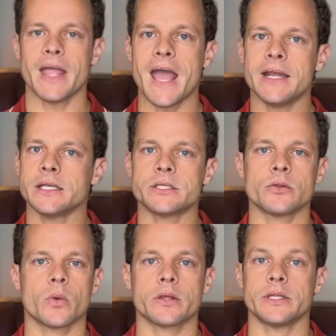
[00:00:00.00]
Adding to
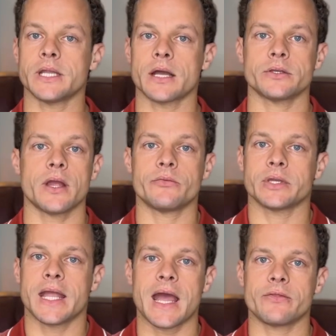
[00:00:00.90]
the work that Dr. Evan
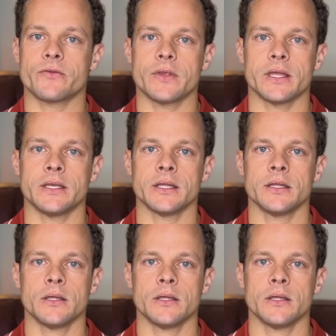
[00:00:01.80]
Katz did,